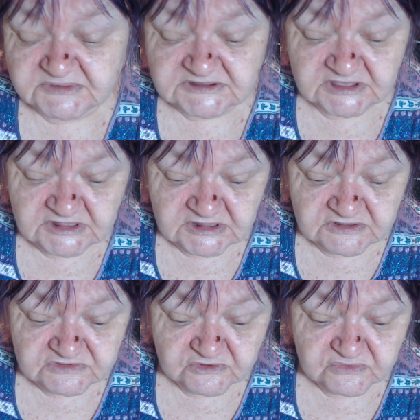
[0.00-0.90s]
But
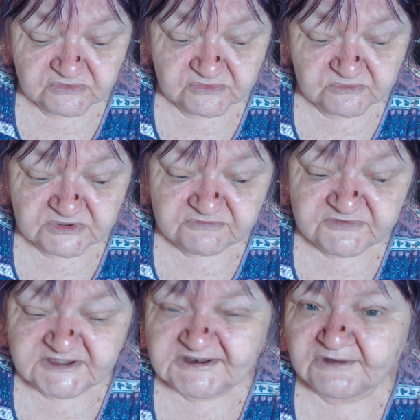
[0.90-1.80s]
so we'll
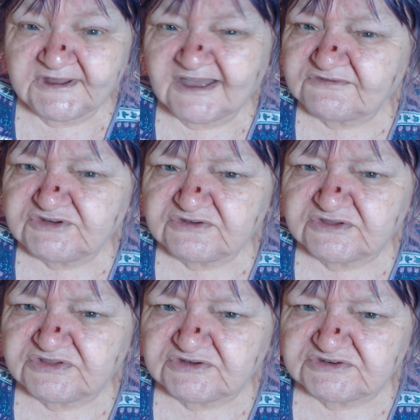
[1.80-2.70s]
find out after the
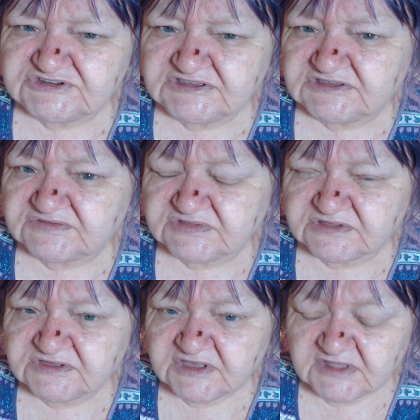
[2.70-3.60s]
13th
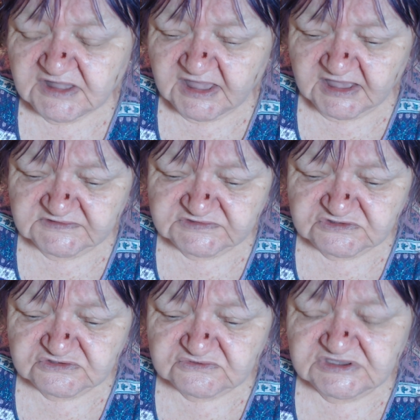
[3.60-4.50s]
as
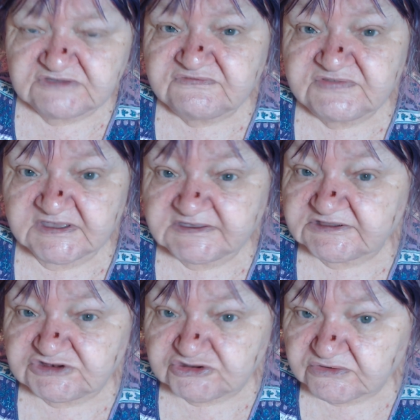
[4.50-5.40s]
to if they
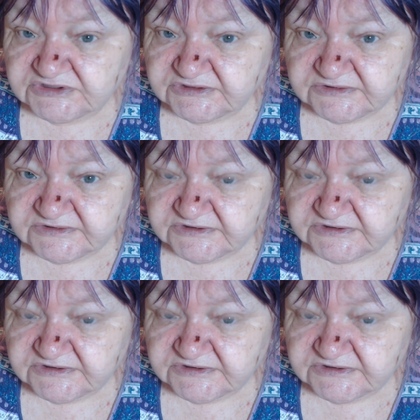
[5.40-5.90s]
can do it,